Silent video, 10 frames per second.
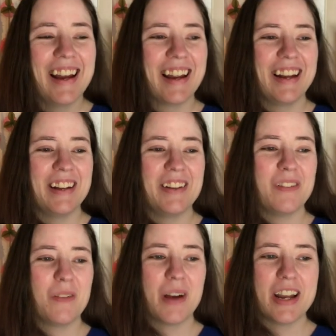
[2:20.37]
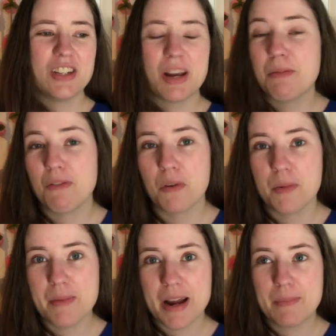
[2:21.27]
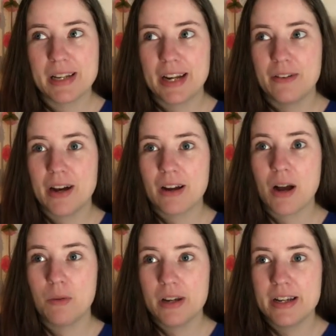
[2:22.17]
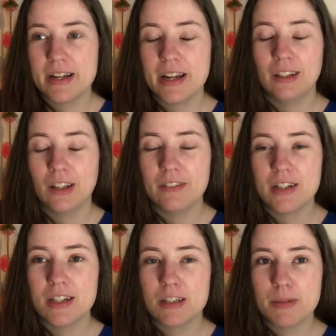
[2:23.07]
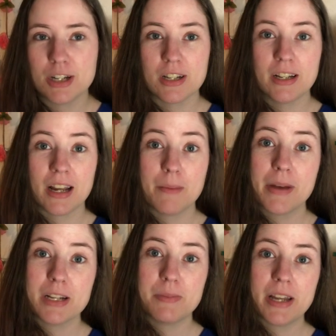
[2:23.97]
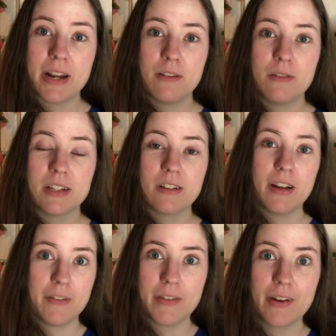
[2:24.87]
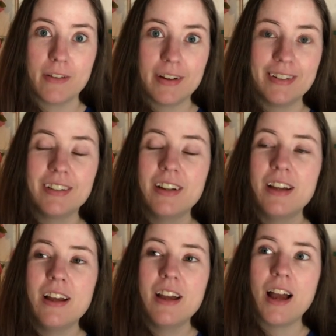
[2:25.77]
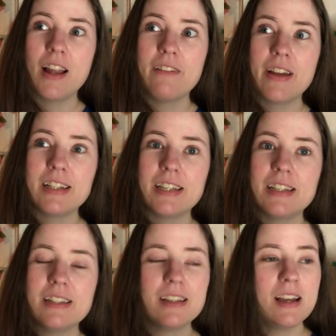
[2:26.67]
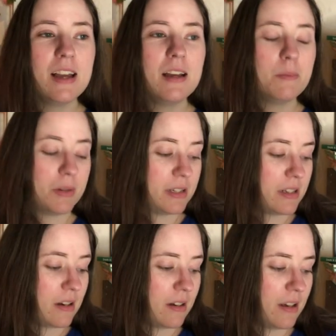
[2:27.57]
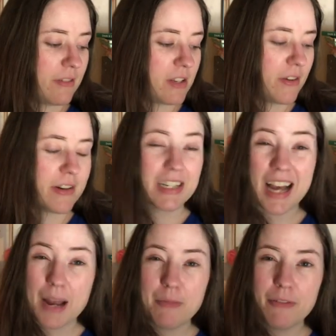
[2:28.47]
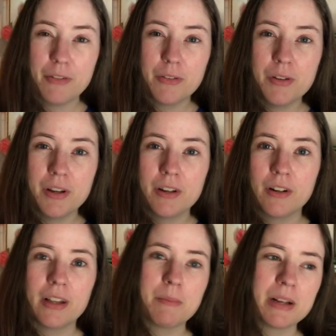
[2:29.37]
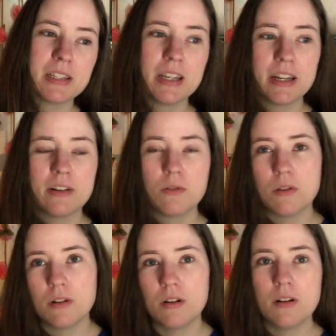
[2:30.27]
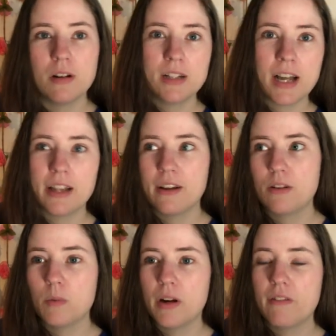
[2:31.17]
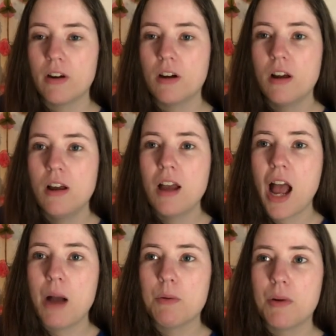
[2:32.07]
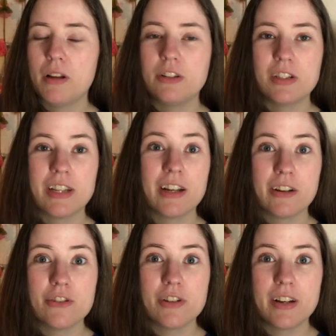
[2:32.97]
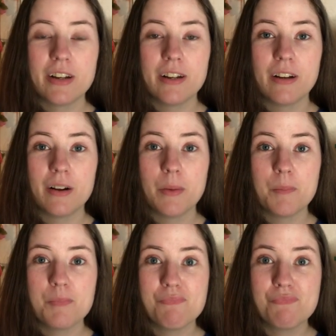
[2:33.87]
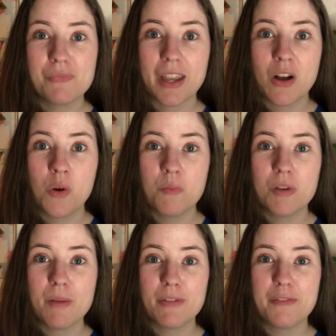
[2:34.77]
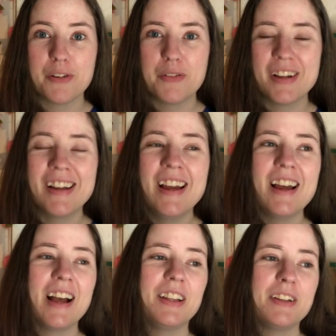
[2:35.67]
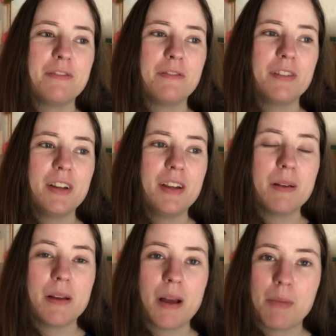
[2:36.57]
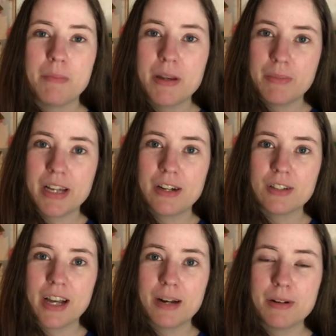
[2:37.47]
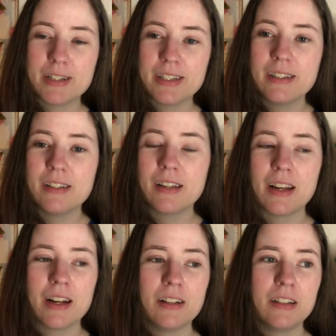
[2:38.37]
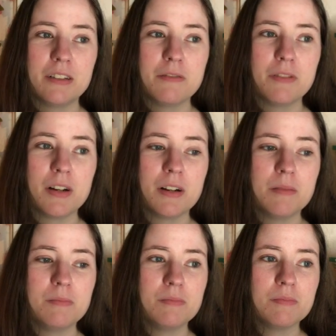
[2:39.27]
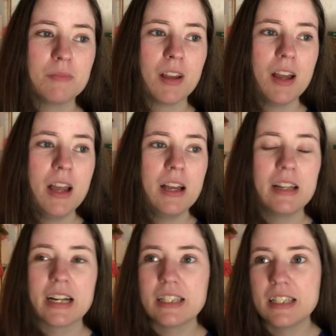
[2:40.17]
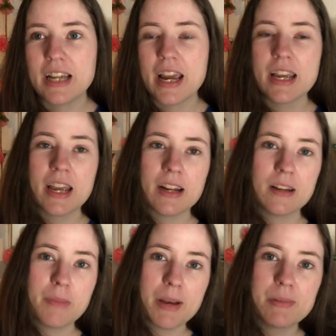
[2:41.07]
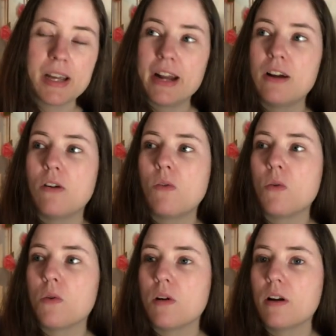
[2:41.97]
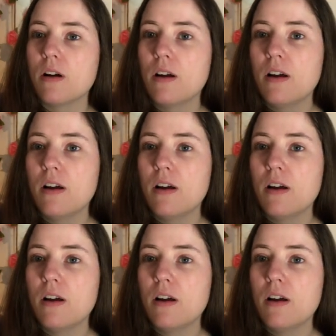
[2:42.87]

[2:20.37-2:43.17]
Any way, shape, or form you make a potato, I, I will eat it and love it. Especially like a baked potato that's got everything on it. I love that. But uh, if it's a favorite type of food, you know, like Mexican or Italian or whatever, I would probably just say country, um, like home comfort food. I love, I'm a meat and potatoes kind of person, and I love uh, like a steak and a baked potato, or